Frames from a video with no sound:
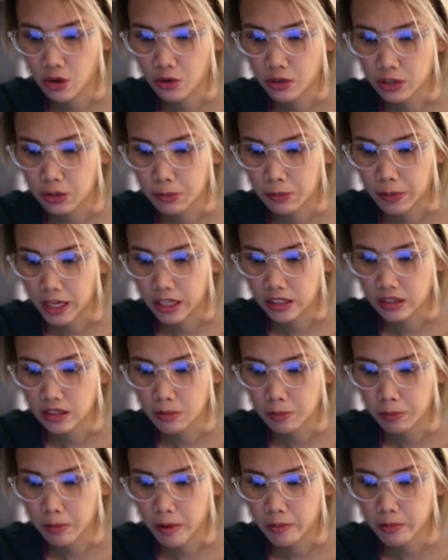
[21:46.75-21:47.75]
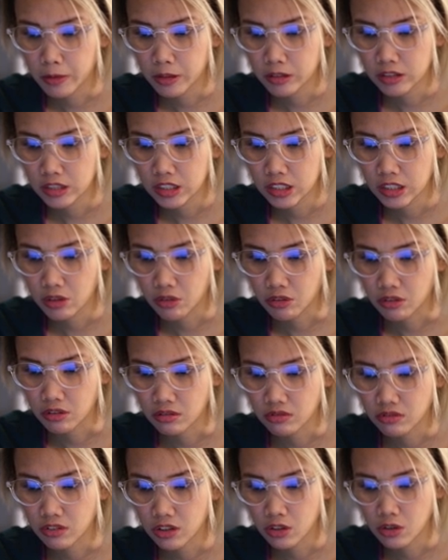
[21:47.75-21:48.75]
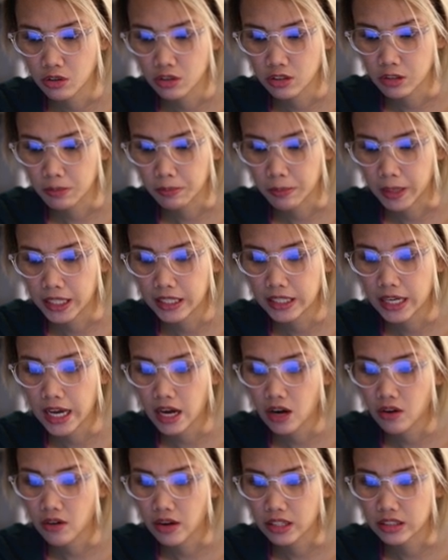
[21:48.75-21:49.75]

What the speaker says: going to pay at the property or if you're going to pay now.